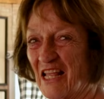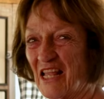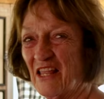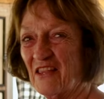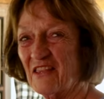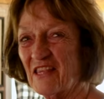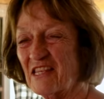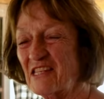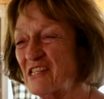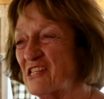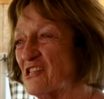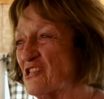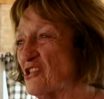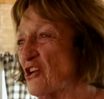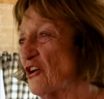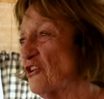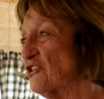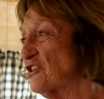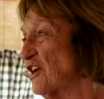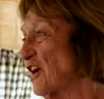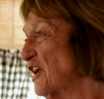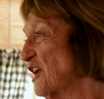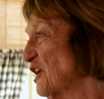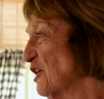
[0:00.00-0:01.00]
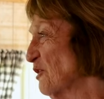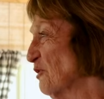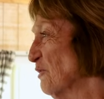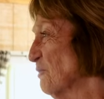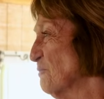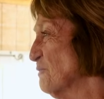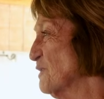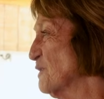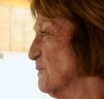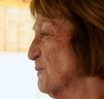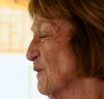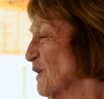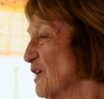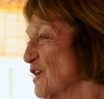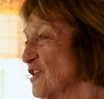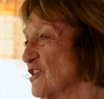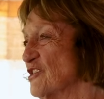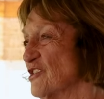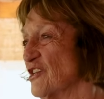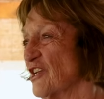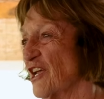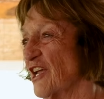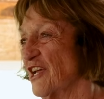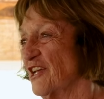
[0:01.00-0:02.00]
This is our dining room
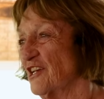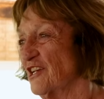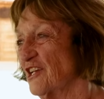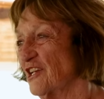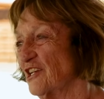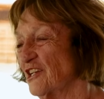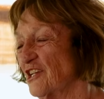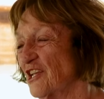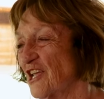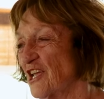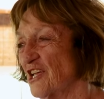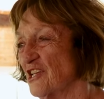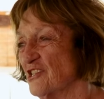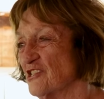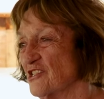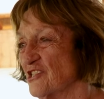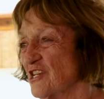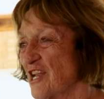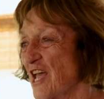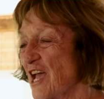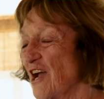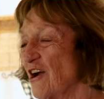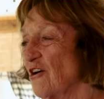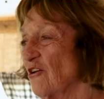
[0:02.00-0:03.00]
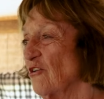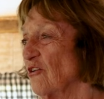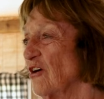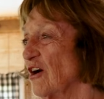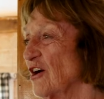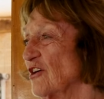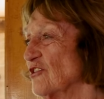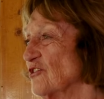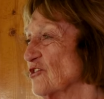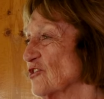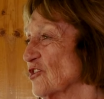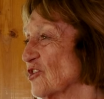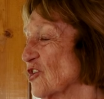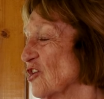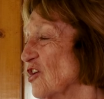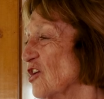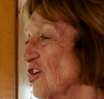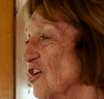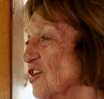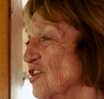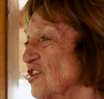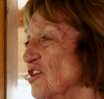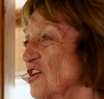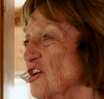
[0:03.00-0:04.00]
space, and it has now
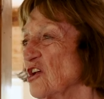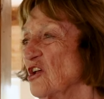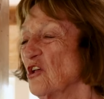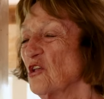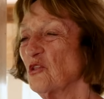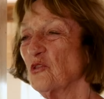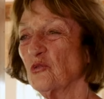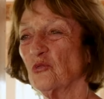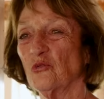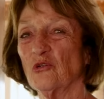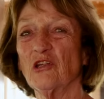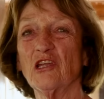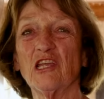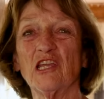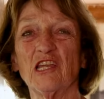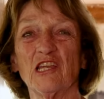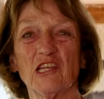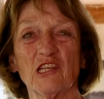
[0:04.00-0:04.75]
undergone 3